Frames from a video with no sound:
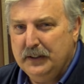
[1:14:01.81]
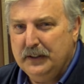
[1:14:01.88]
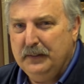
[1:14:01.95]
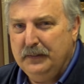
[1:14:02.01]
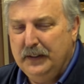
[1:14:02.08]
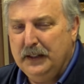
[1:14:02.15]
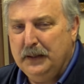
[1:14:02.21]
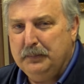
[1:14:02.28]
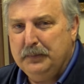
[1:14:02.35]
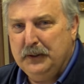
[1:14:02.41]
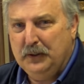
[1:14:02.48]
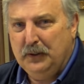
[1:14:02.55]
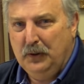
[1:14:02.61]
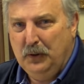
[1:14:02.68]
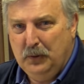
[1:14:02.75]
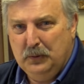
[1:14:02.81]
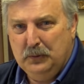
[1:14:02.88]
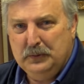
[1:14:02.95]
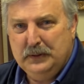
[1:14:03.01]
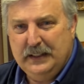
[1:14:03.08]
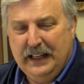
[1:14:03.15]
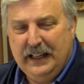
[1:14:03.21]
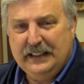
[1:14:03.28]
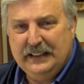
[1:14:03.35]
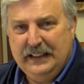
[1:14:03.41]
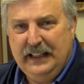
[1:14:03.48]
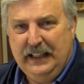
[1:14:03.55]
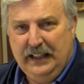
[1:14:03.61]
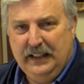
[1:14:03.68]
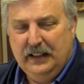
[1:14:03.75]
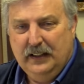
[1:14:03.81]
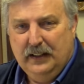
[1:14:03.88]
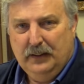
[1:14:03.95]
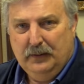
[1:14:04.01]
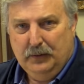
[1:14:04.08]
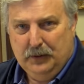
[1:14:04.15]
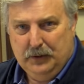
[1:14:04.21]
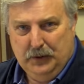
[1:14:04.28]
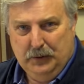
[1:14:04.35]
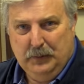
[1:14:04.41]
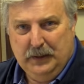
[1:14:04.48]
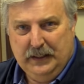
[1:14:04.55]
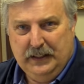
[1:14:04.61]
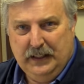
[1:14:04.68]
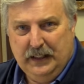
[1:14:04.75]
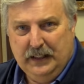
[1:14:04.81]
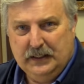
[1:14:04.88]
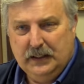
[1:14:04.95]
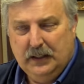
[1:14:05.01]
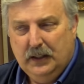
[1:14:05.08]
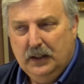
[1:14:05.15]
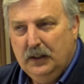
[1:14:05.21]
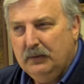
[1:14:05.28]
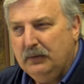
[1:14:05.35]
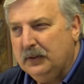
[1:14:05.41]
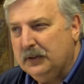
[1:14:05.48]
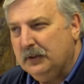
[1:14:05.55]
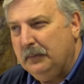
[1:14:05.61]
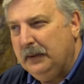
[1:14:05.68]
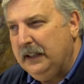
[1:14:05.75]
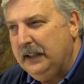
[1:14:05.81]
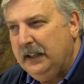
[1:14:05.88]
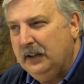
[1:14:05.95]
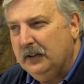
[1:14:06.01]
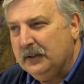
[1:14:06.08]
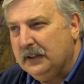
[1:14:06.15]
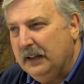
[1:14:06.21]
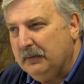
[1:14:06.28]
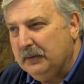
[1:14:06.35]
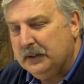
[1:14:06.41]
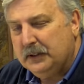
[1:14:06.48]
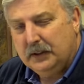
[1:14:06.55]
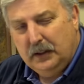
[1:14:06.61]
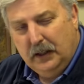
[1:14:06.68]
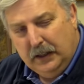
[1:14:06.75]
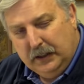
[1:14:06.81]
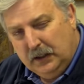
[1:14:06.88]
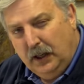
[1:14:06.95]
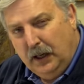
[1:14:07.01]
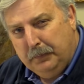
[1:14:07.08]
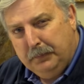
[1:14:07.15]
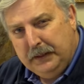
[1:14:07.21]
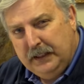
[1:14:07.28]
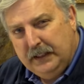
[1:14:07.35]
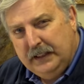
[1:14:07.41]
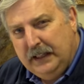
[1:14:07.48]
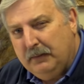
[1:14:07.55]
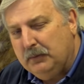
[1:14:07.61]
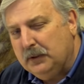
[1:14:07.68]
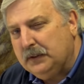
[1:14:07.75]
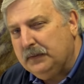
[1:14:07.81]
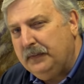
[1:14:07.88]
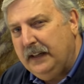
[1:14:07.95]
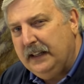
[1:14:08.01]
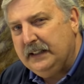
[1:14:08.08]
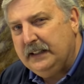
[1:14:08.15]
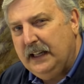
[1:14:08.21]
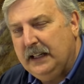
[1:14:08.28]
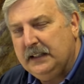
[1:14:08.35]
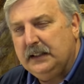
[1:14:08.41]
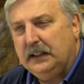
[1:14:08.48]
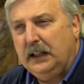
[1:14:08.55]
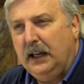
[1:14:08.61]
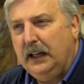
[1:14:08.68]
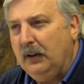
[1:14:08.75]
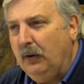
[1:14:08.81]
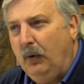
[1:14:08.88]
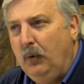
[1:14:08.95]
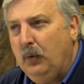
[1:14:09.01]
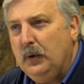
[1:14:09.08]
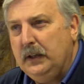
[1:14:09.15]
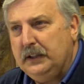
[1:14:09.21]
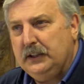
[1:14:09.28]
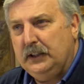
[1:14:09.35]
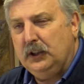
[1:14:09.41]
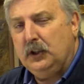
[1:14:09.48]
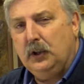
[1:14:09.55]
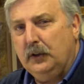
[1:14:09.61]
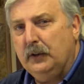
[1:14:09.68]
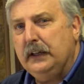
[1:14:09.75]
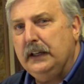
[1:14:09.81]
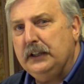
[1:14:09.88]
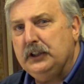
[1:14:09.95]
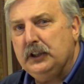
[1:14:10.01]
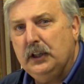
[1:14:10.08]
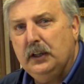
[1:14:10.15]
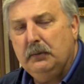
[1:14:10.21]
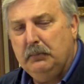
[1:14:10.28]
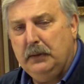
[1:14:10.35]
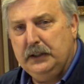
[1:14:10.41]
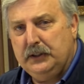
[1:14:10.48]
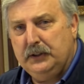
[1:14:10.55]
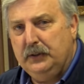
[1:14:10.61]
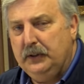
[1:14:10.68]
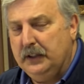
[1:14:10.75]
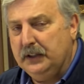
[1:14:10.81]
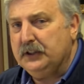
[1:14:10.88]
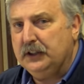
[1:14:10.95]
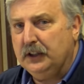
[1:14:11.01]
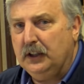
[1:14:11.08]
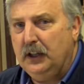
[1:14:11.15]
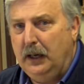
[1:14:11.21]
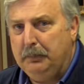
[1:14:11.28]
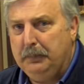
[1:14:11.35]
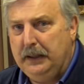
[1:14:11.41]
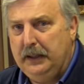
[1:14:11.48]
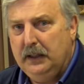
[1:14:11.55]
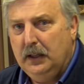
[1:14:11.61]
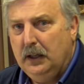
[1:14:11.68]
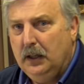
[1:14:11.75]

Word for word: to develop your own technique for doing things. For so many years, I was I copied, and that was fantastic. I always encourage my students to copy.